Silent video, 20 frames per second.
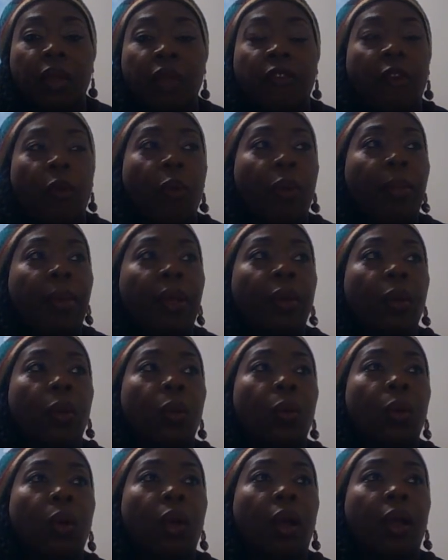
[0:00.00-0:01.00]
For women
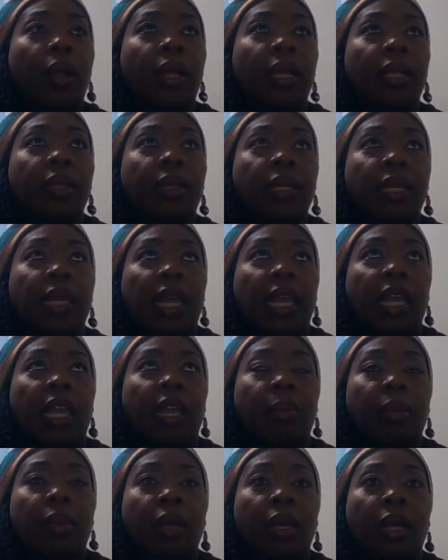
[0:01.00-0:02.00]
who are in the
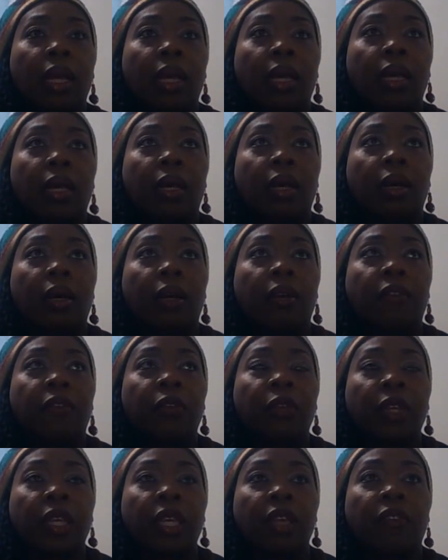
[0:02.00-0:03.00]
game of
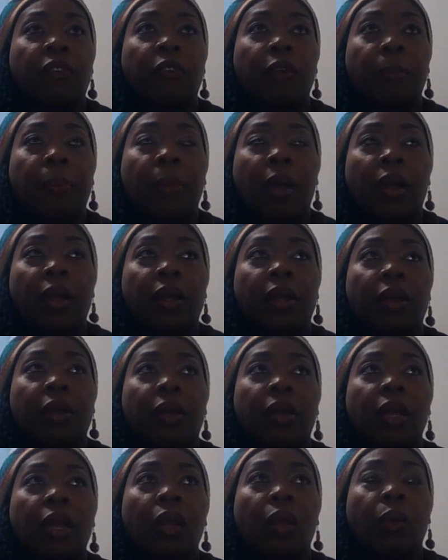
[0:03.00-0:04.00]
looking for a
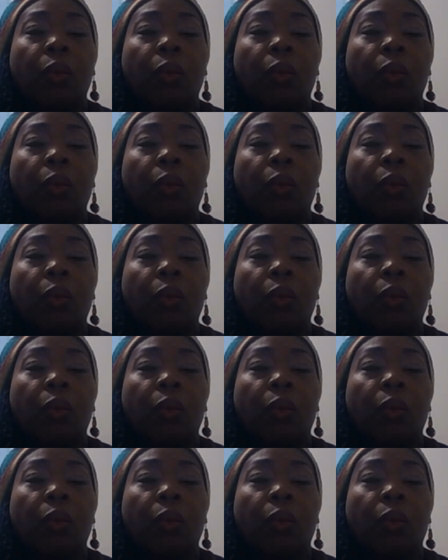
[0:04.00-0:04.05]
partner,